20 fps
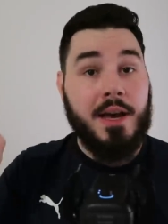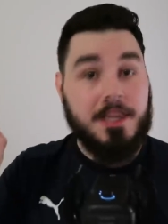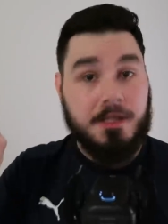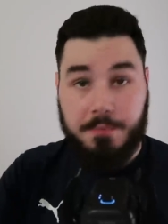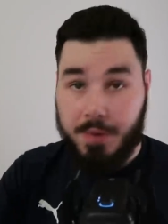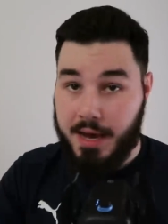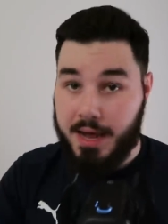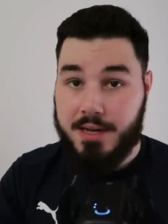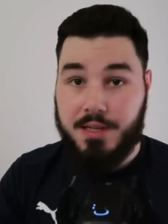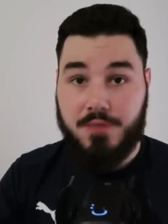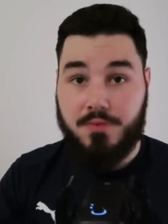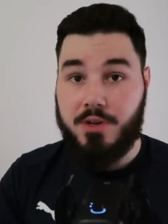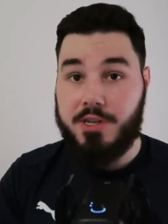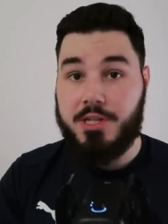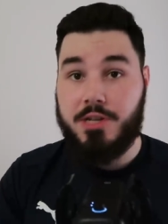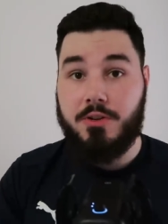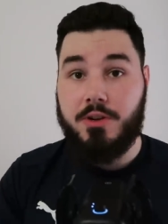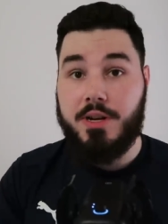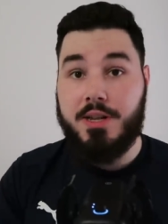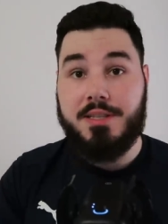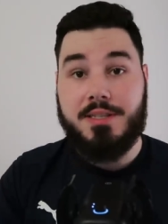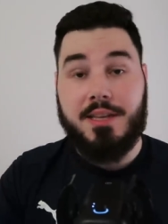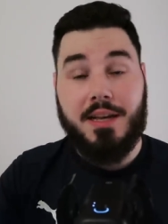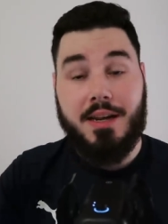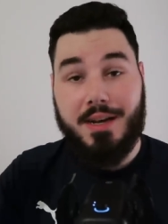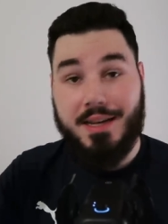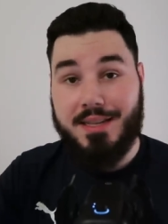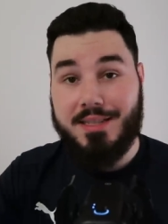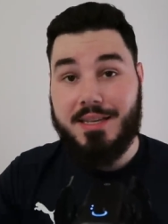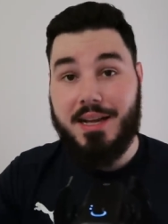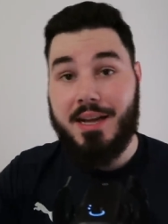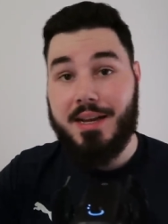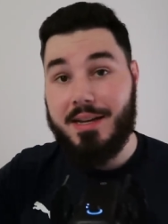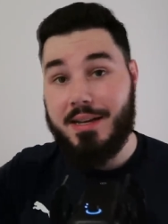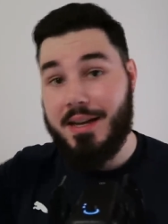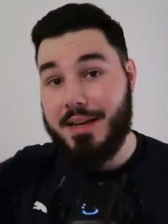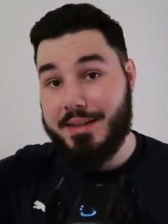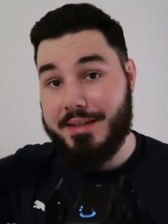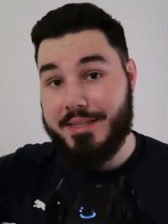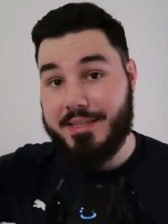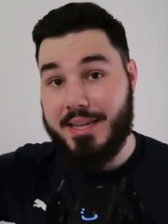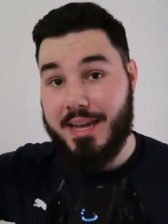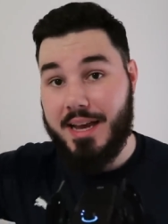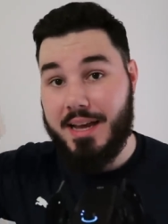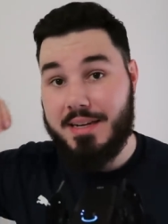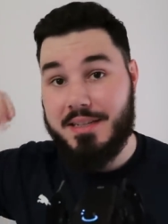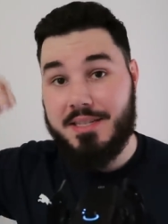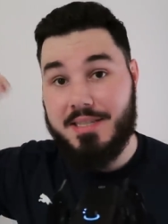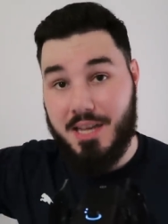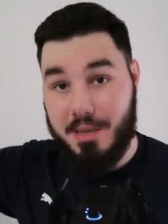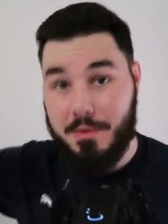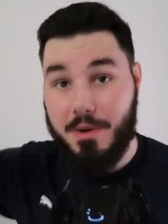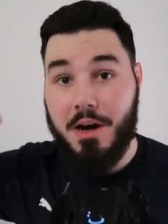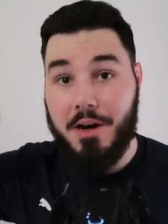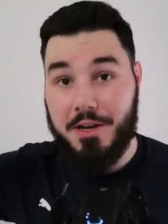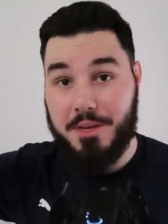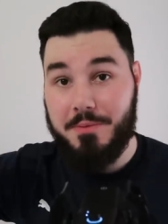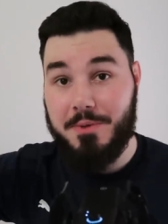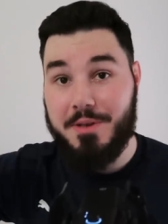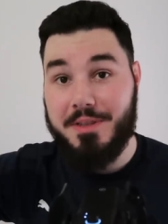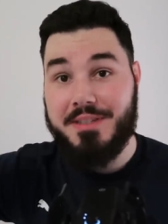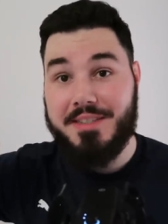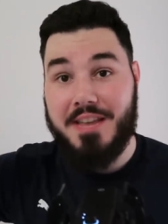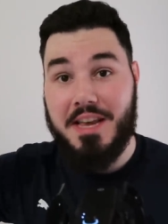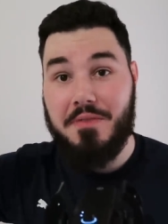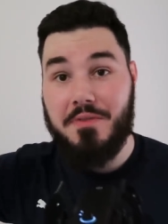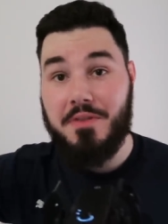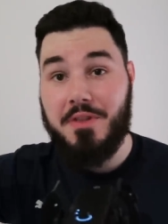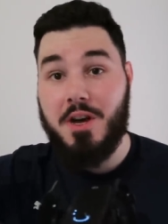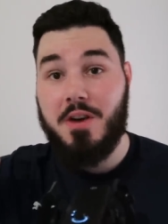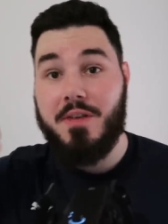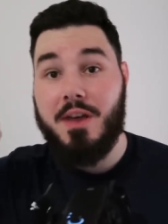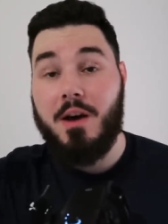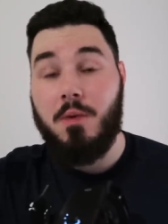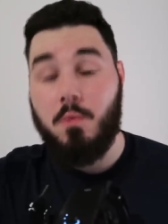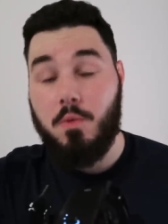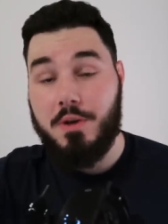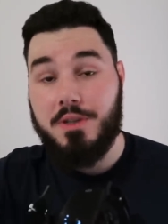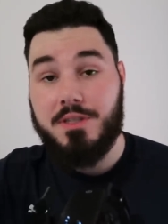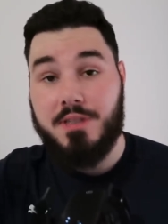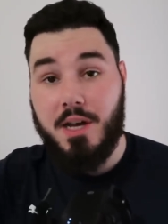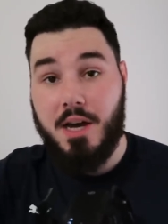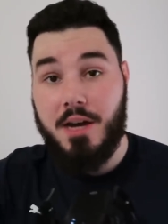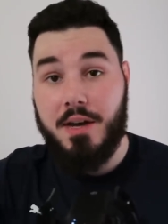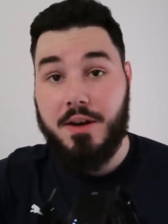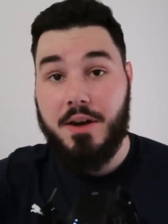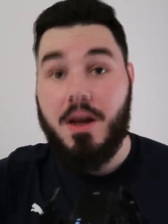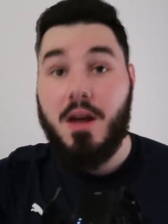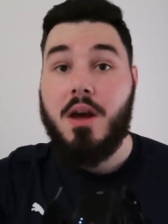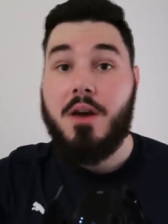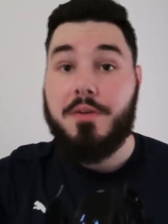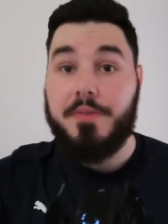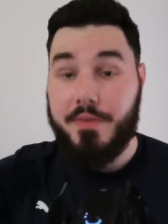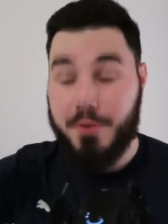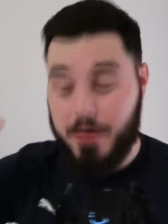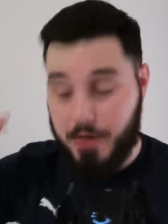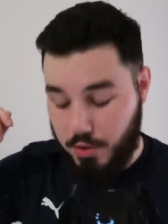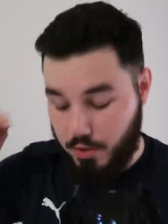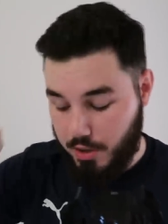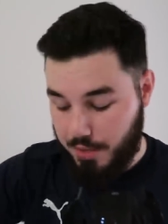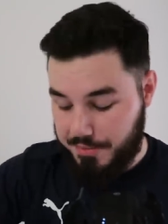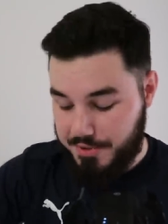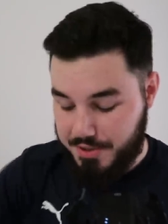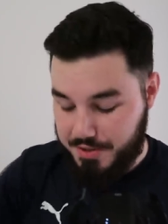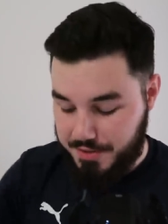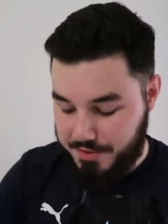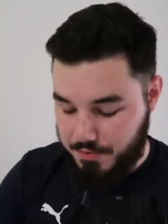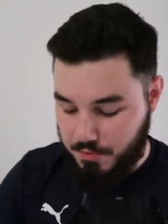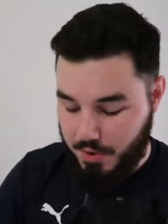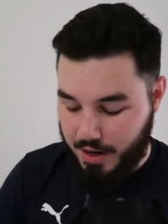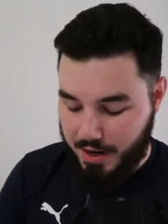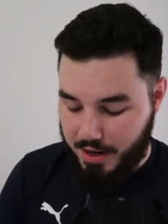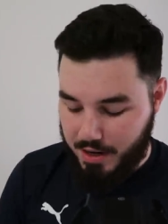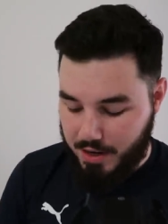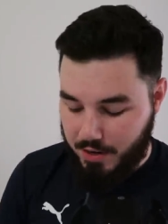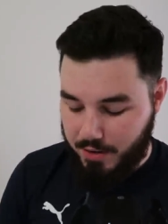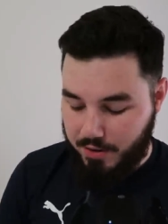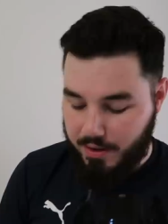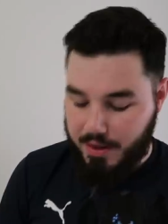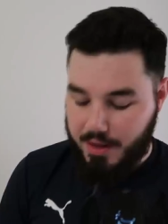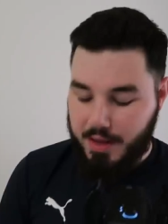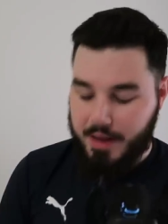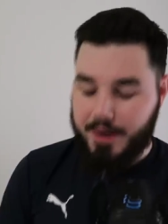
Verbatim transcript: As bad as Russia is, at least I can understand some arguments, even though that was done through corruption as well.